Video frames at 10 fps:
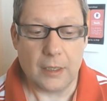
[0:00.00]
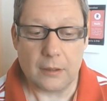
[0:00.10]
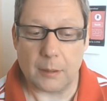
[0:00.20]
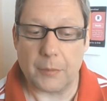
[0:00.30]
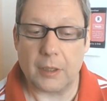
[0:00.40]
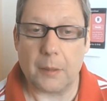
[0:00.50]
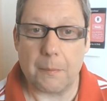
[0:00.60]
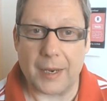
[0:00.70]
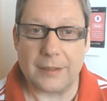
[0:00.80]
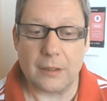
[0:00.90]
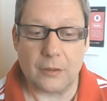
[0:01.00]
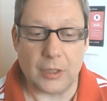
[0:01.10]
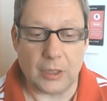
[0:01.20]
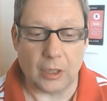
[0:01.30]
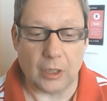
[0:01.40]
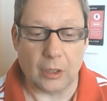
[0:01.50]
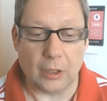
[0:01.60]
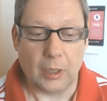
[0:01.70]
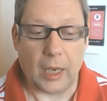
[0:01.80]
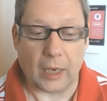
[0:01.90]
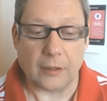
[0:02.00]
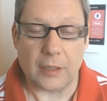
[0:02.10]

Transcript: something that matters to you and to